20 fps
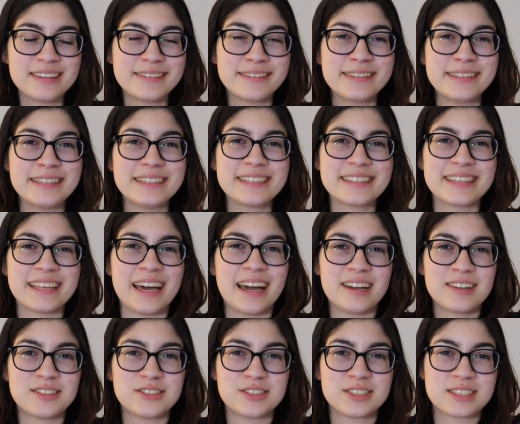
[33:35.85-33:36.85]
seeing
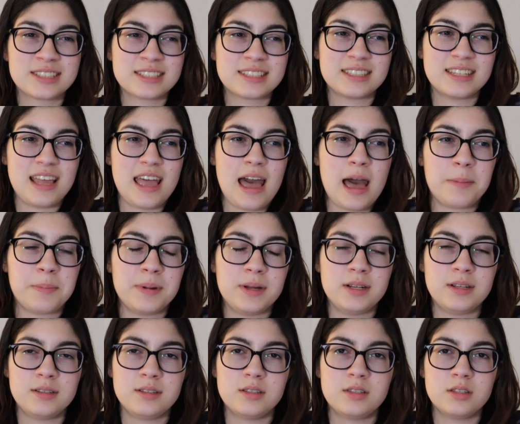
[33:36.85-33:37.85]
that just
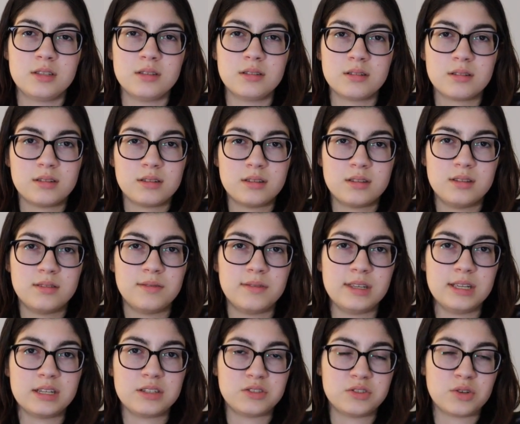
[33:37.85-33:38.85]
happens
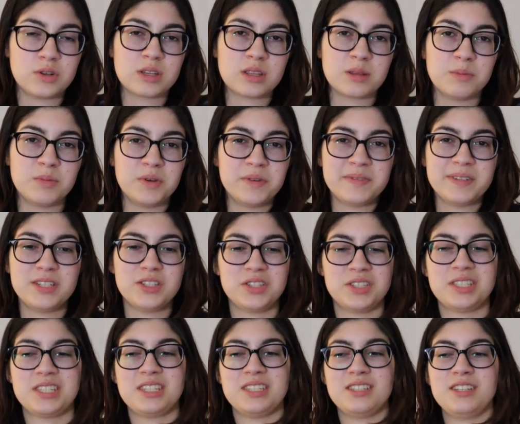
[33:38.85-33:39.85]
during the movie,
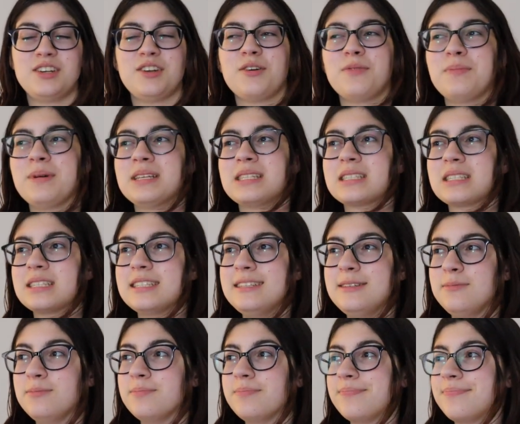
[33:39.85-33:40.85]
just, you know,
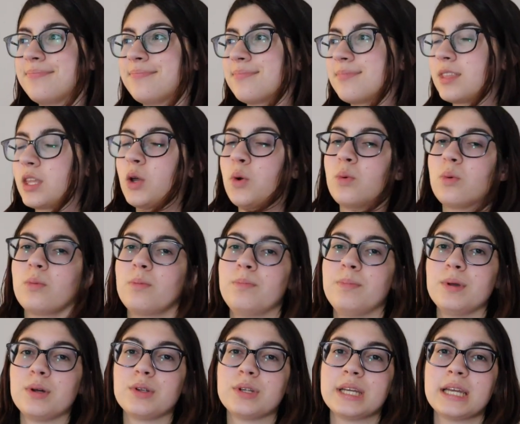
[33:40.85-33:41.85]
basically
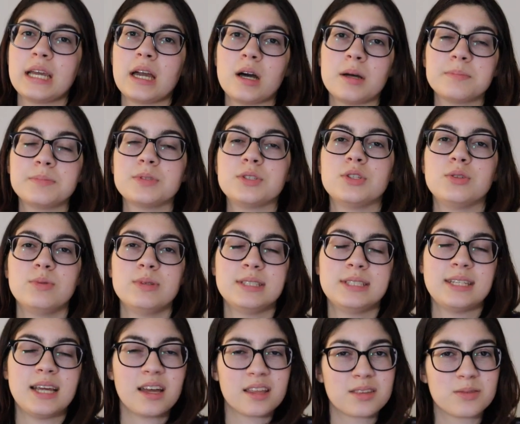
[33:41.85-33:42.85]
building up to his
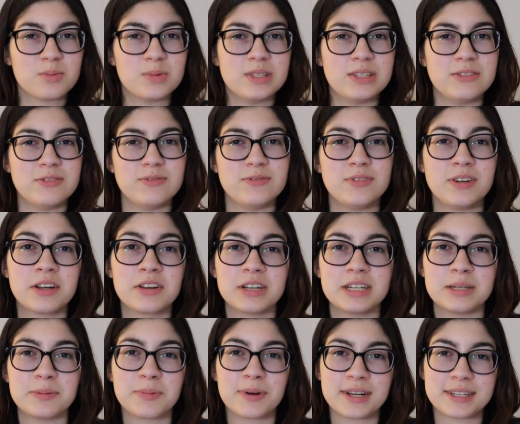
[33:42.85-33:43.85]
death was very
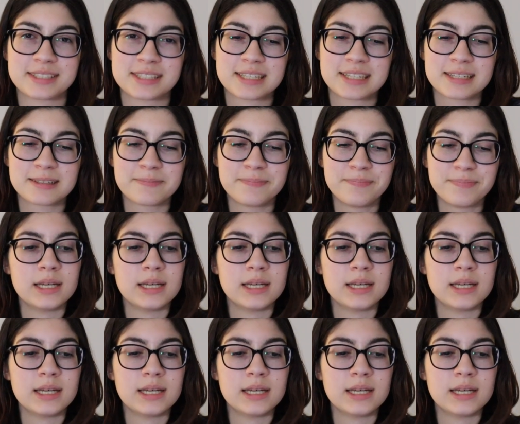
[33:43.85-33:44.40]
depressing.